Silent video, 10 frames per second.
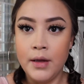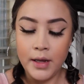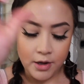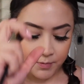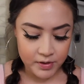
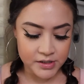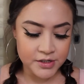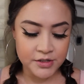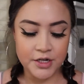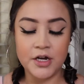I'm going
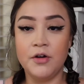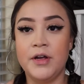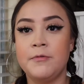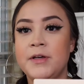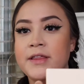to go
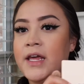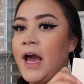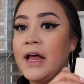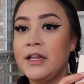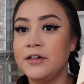in with the
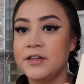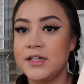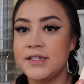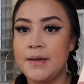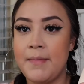highlighter
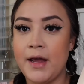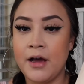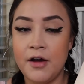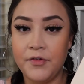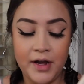that's in my
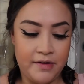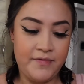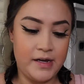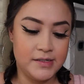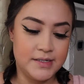Cover
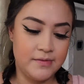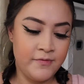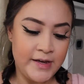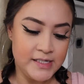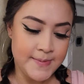FX
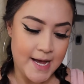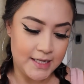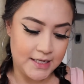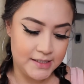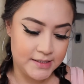face
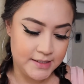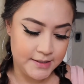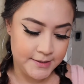palette.